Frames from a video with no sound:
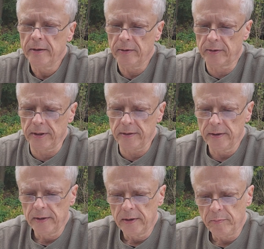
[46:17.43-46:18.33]
Okay?
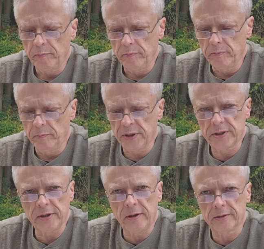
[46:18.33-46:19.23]

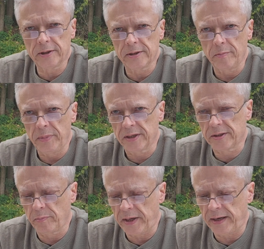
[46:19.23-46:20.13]
Basalt is a
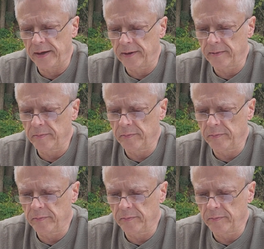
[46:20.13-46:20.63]
mixed bag.